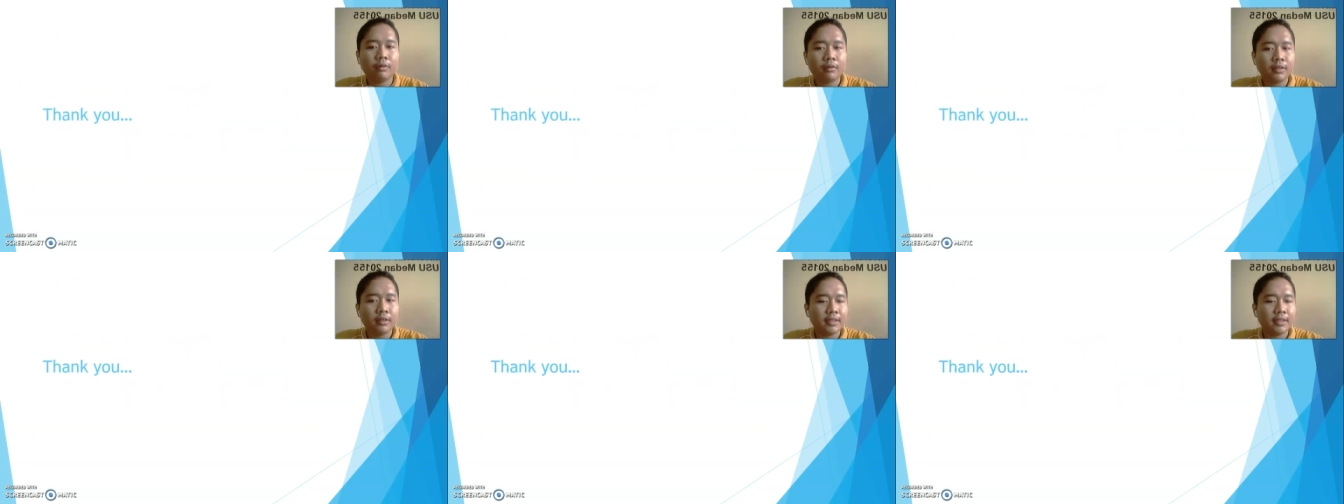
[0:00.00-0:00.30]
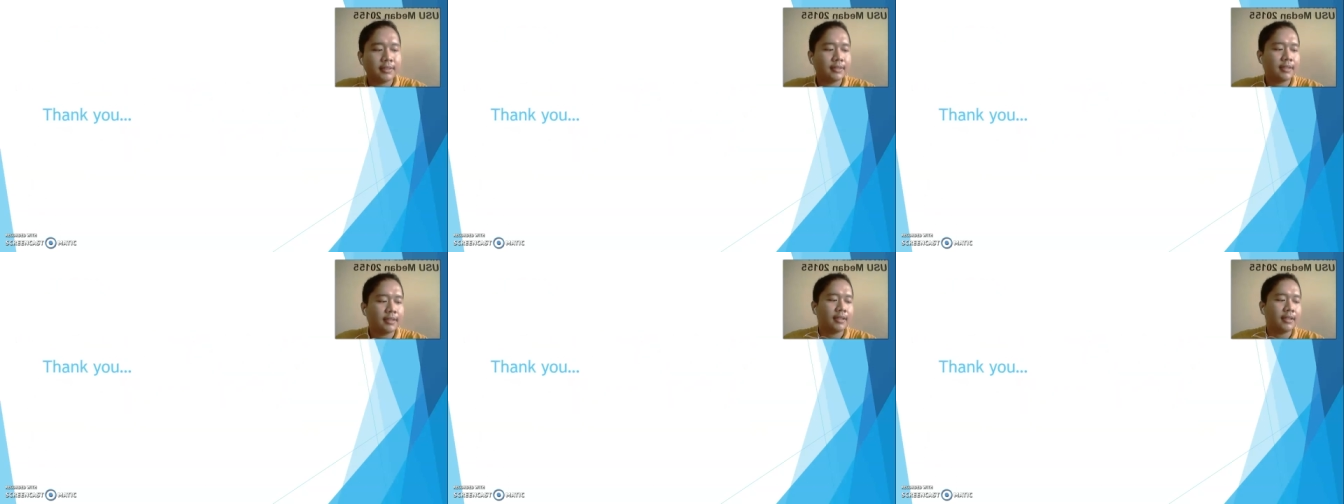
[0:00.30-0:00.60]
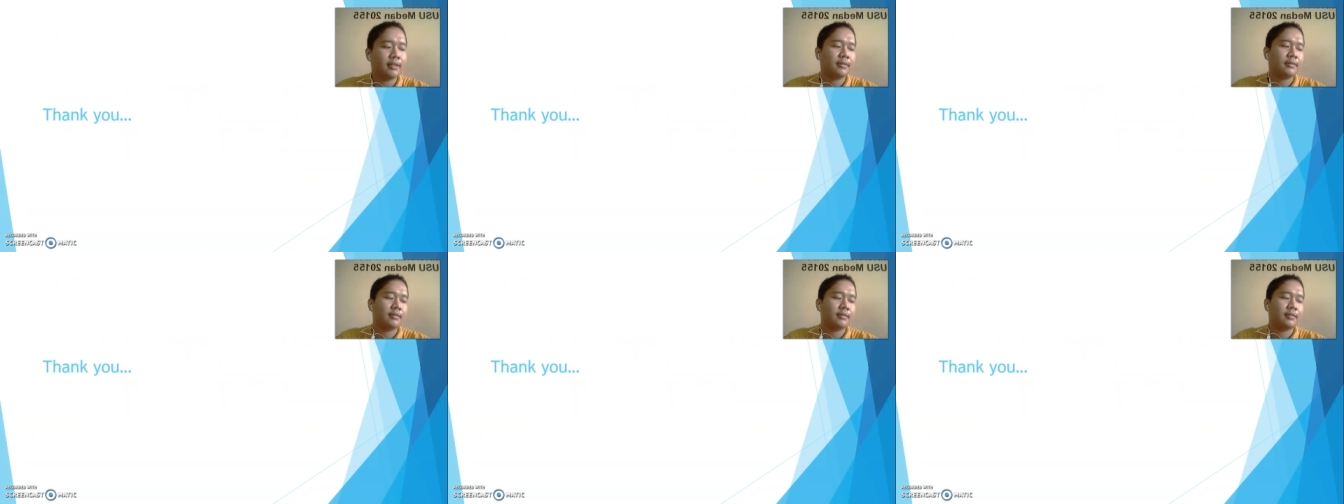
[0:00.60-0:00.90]

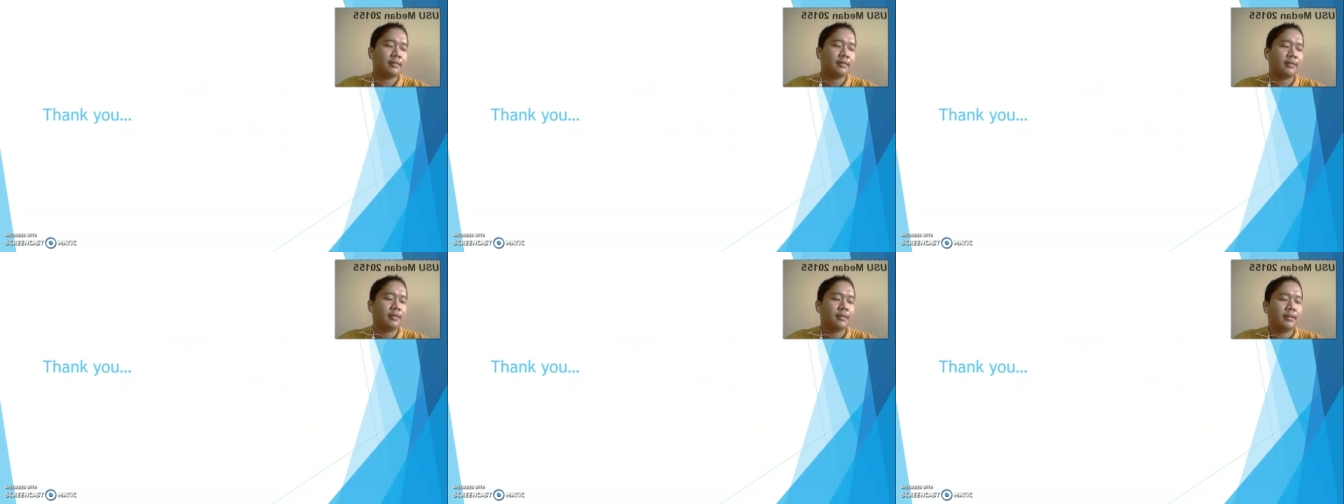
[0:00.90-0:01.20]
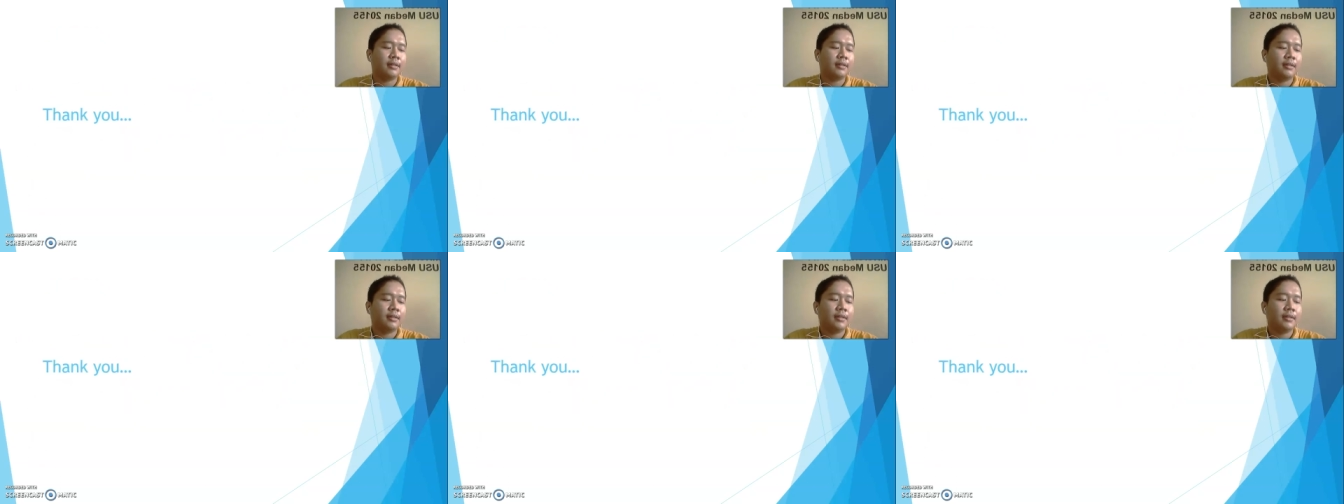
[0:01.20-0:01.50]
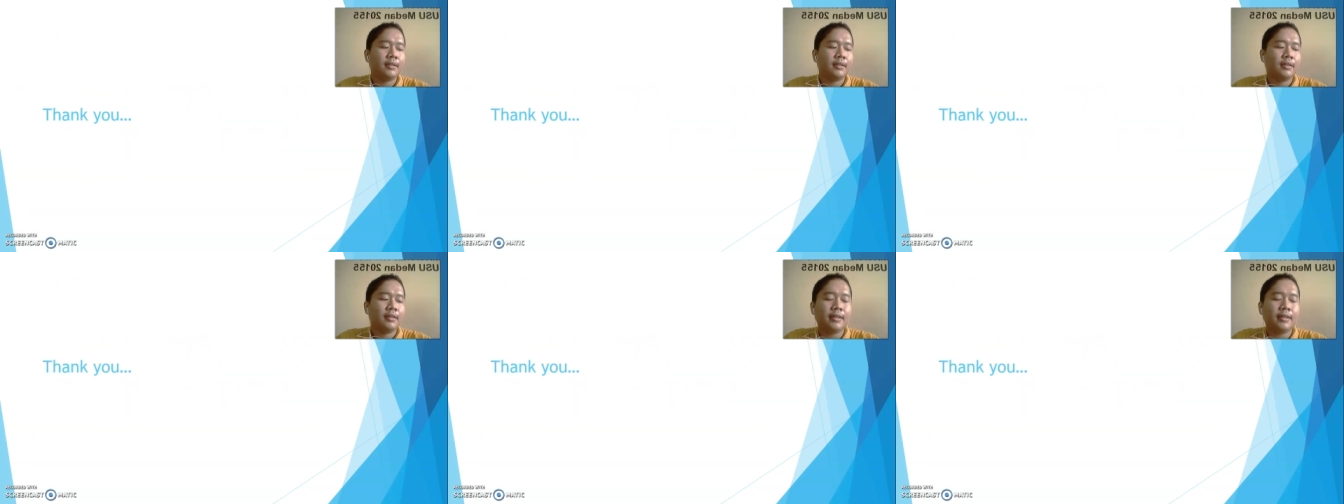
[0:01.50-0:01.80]
listening.
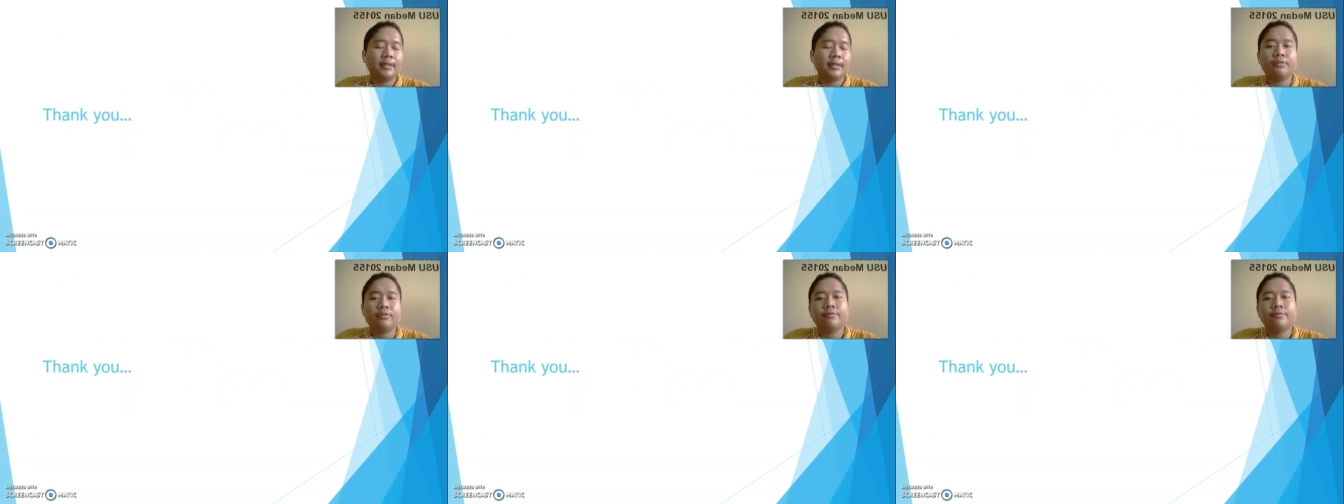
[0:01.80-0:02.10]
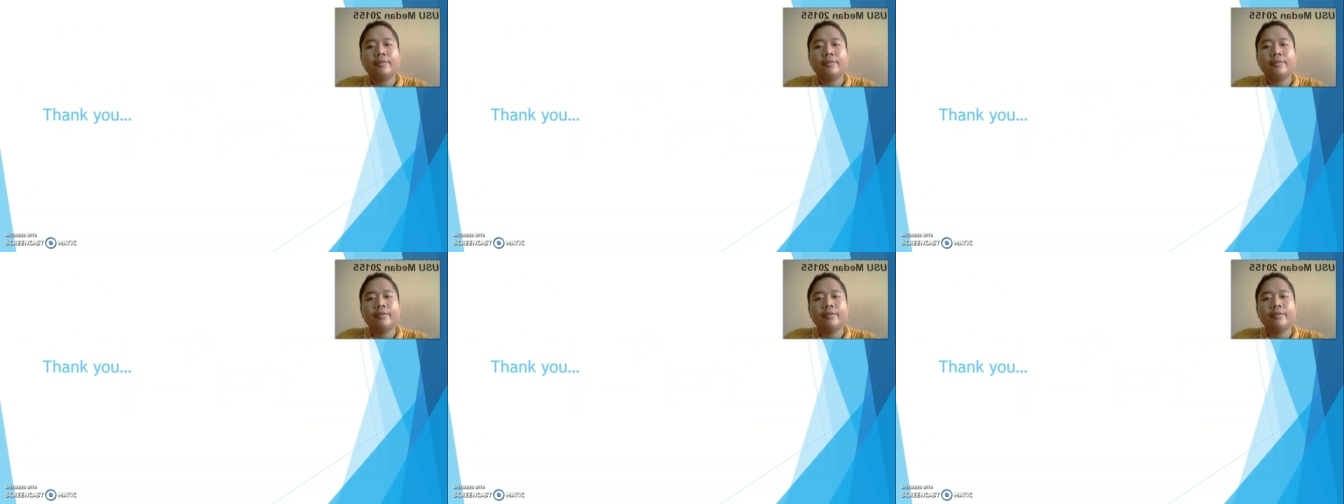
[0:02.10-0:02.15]
Thank you very